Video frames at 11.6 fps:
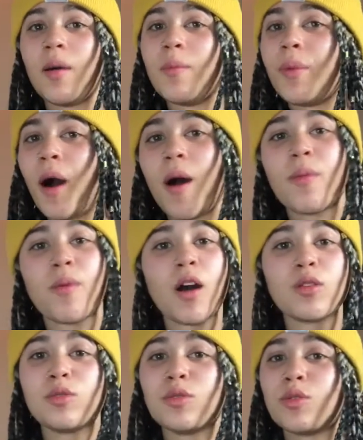Bob
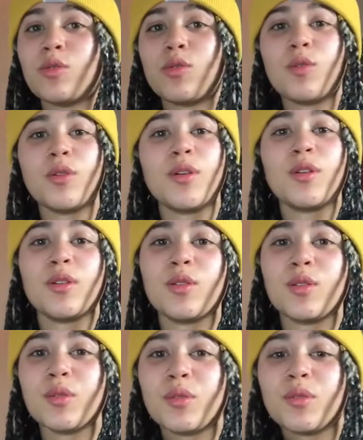Ross
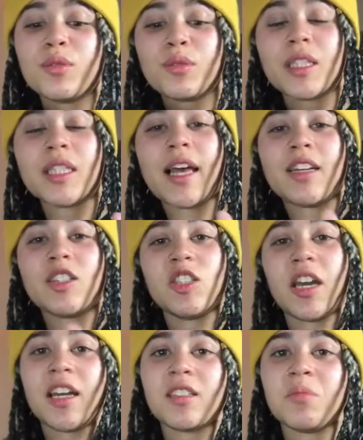tutorials /
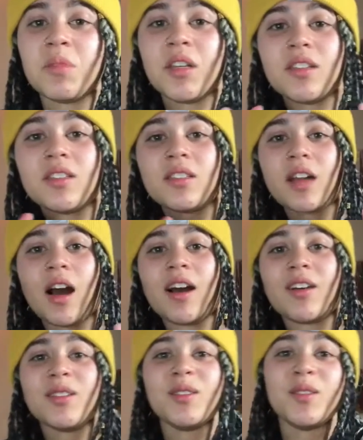Jasmine
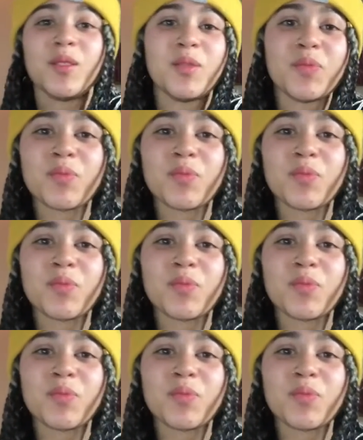style.